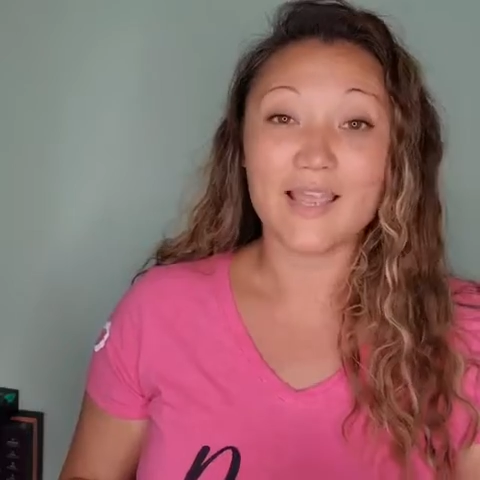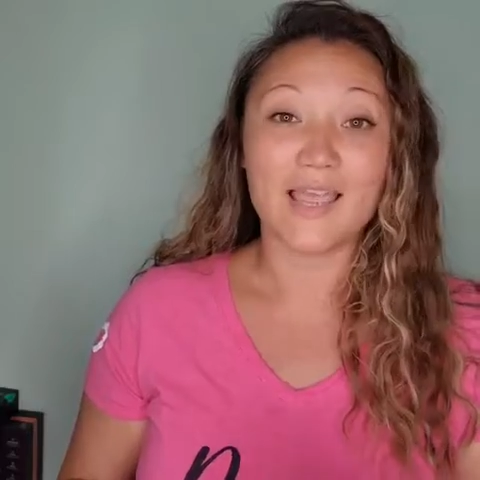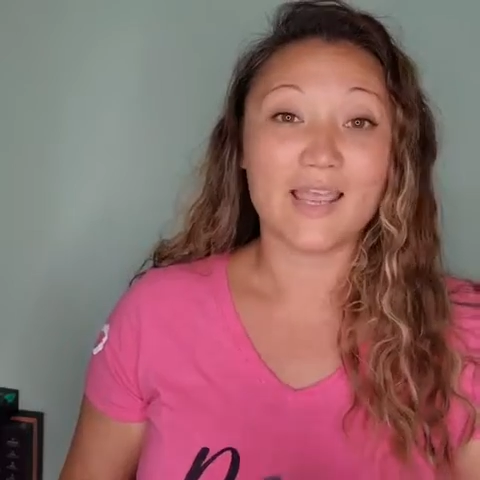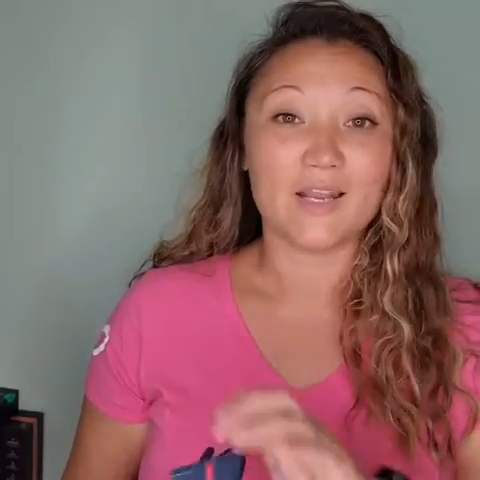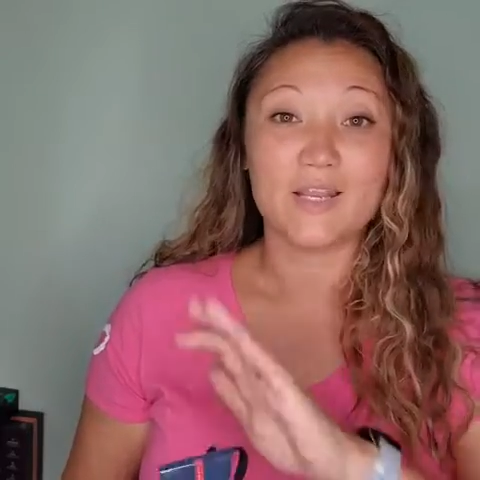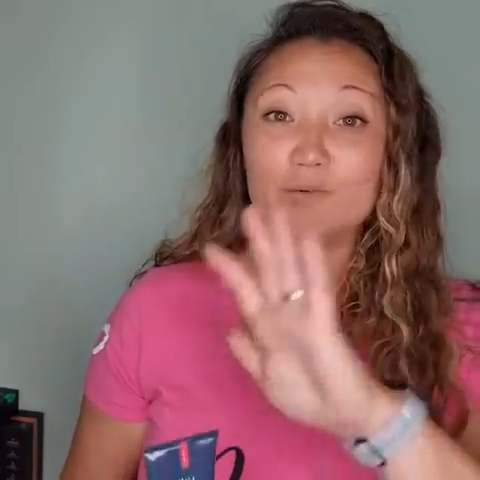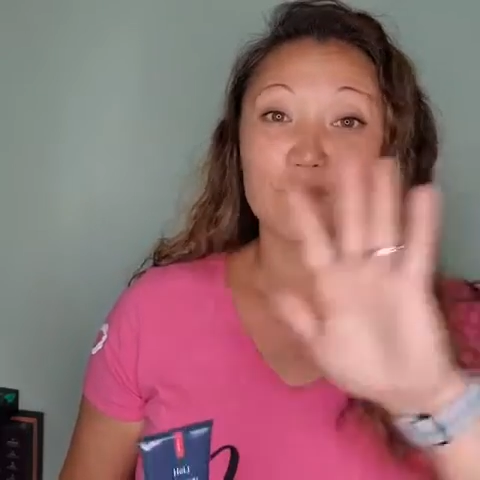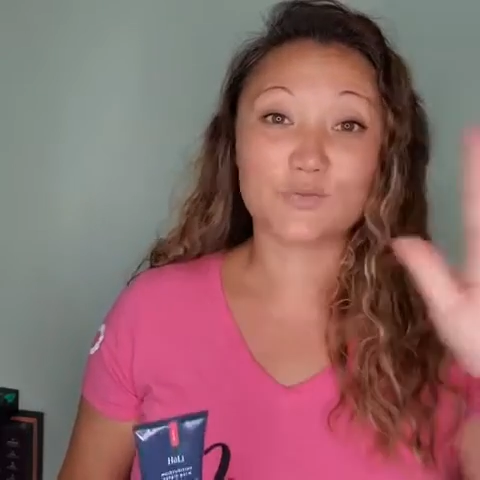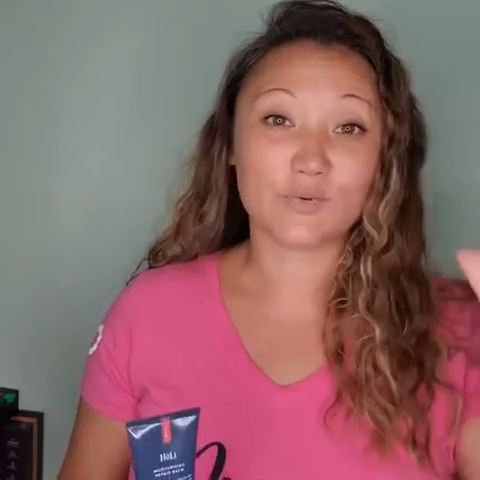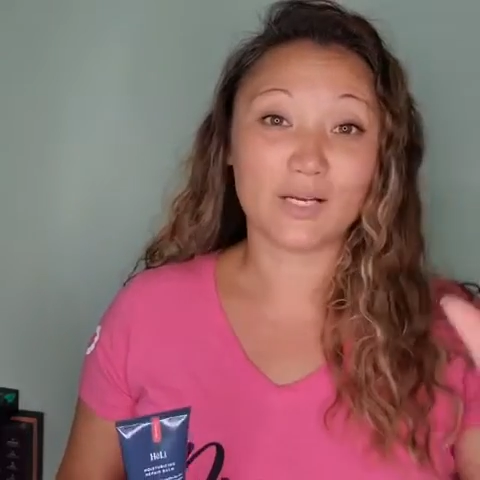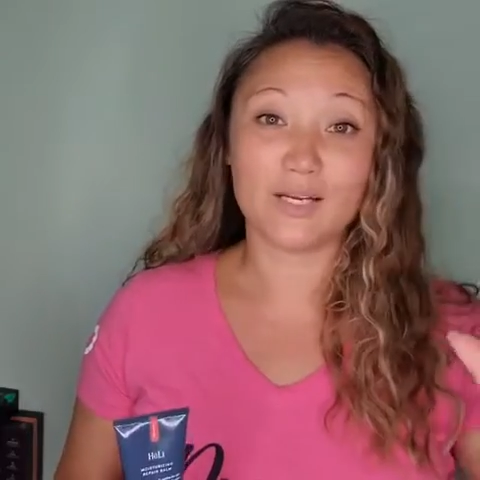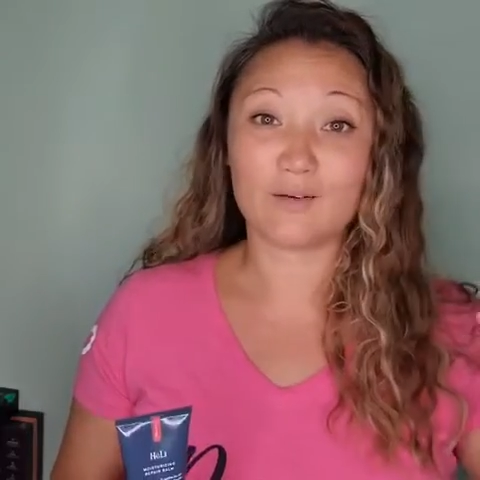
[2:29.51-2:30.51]
and he was
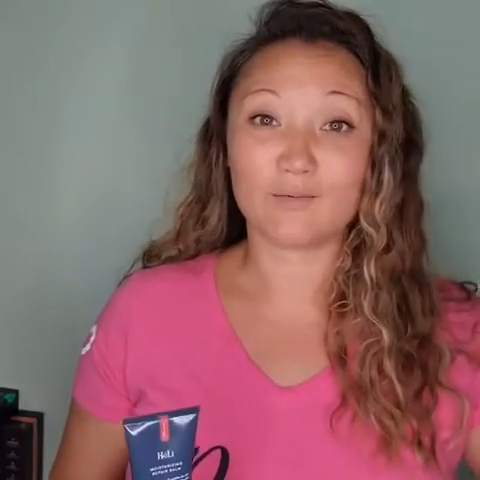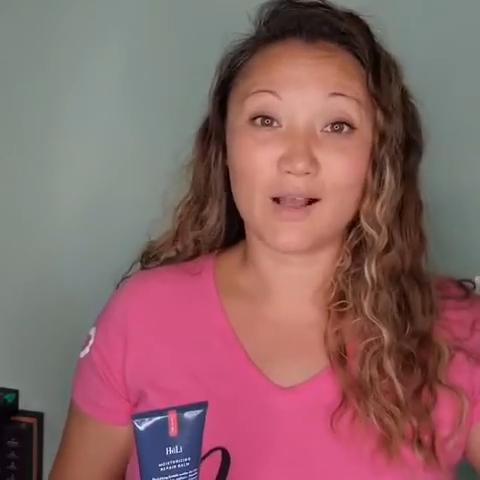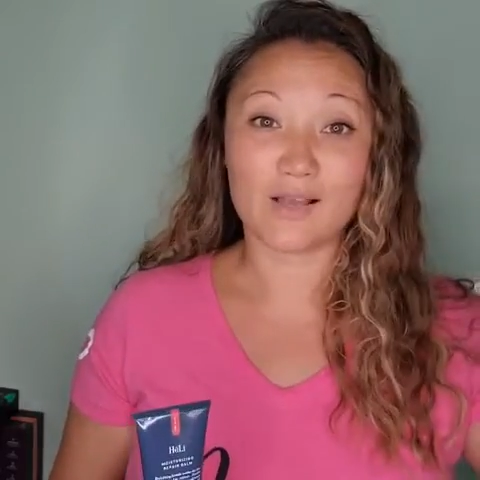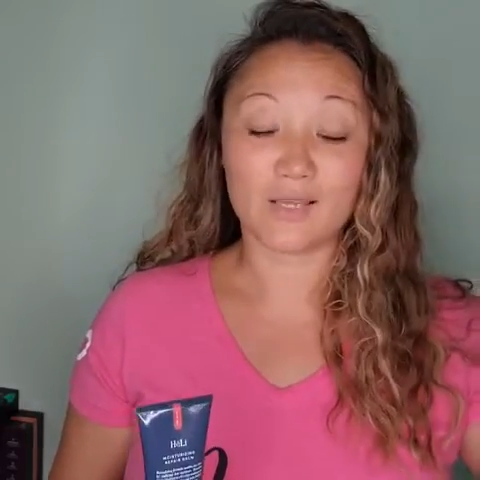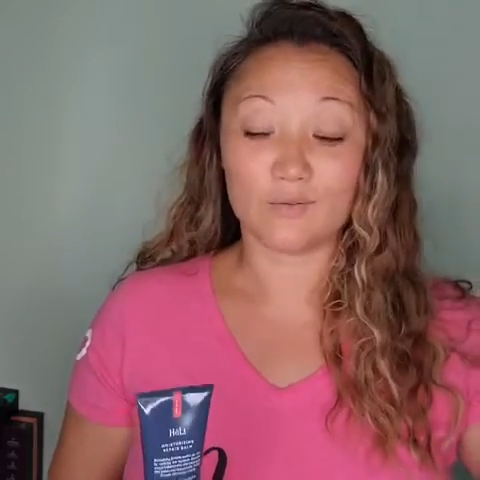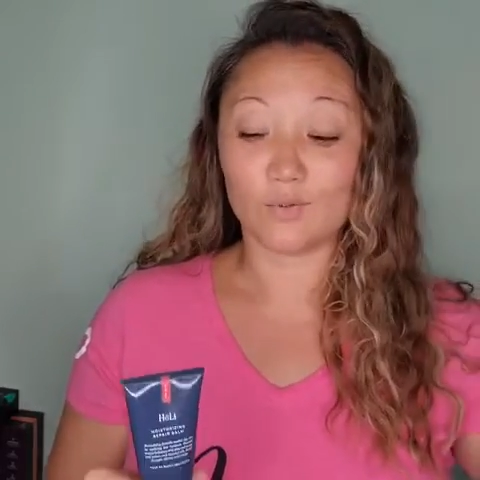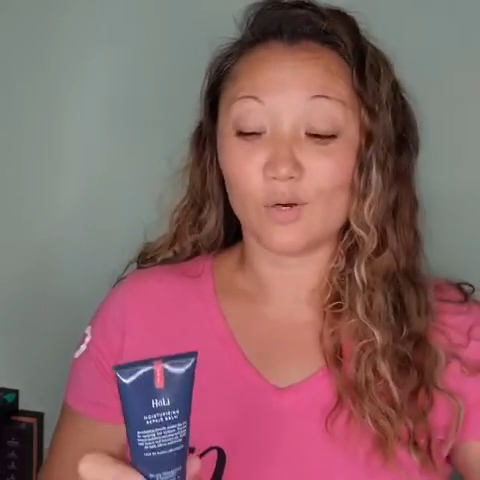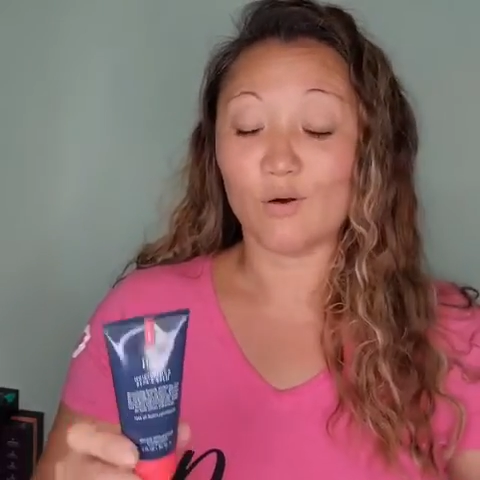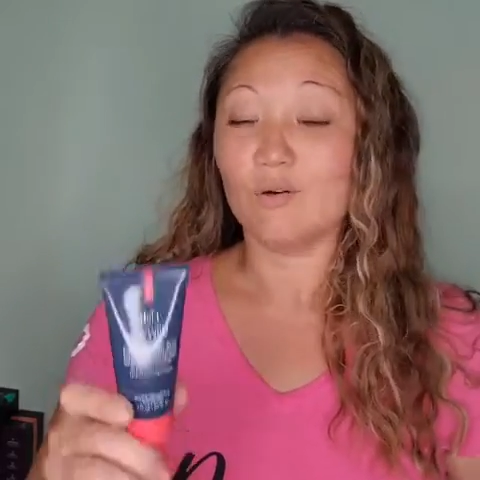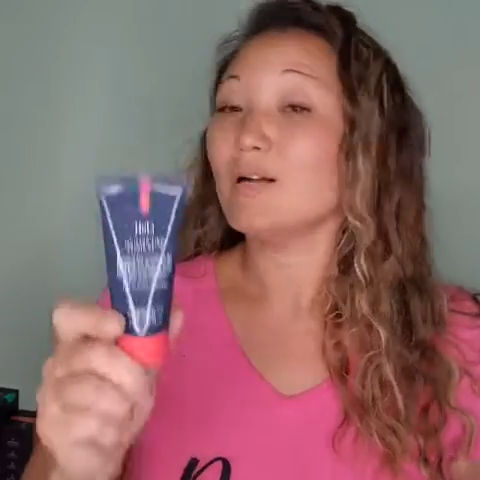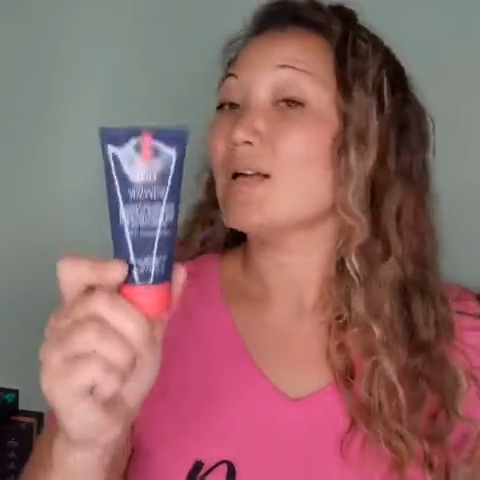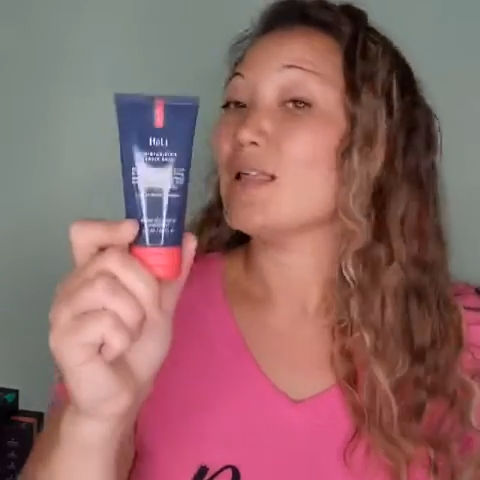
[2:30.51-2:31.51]
ready to rock and roll.